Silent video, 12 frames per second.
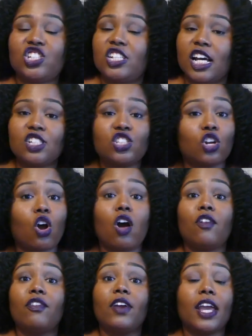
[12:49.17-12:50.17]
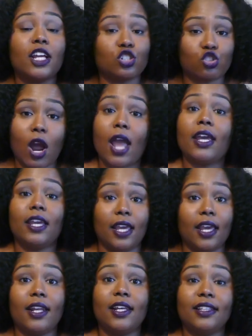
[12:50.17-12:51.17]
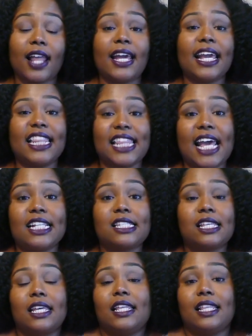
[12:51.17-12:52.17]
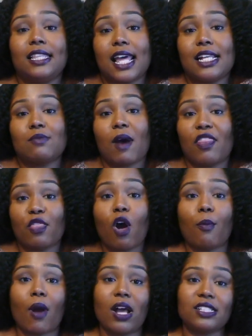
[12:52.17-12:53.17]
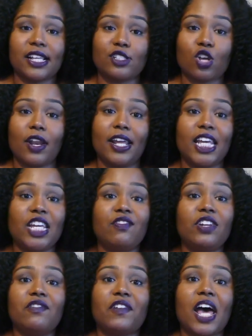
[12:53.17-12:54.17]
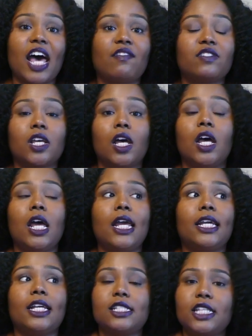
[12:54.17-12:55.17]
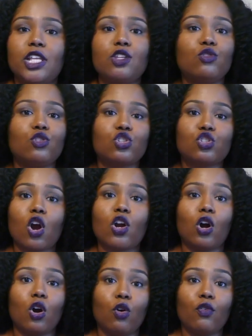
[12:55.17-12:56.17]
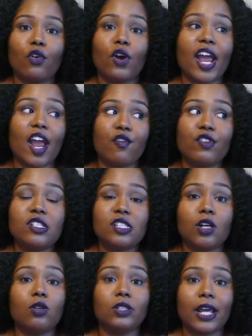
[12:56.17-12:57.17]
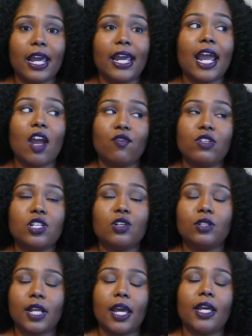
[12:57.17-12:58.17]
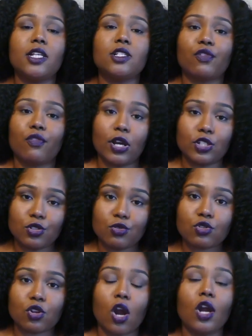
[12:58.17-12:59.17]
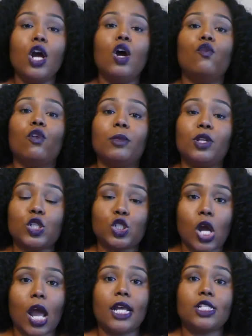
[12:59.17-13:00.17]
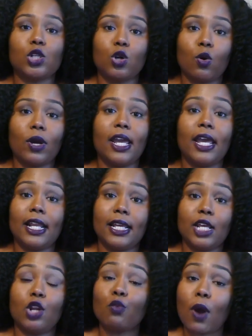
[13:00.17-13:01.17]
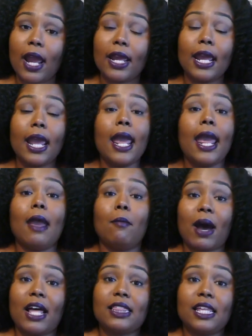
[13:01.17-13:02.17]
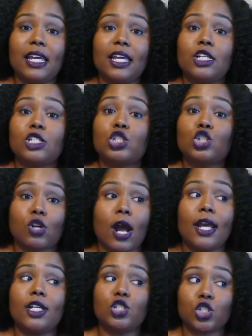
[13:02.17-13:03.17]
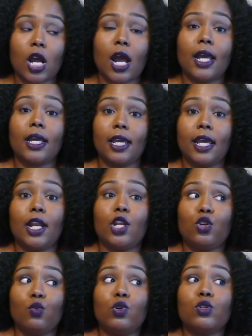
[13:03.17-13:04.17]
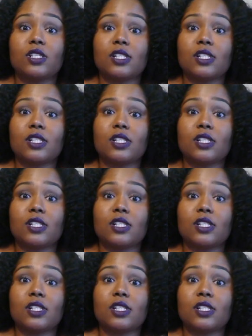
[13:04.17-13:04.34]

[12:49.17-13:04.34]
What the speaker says: dust it off and try again. Like, and that's my thought process on it. Even if I have to continue to start over every single day is a fresh new start for me to try to go ahead and get it right. And my thing is try and try again, and you will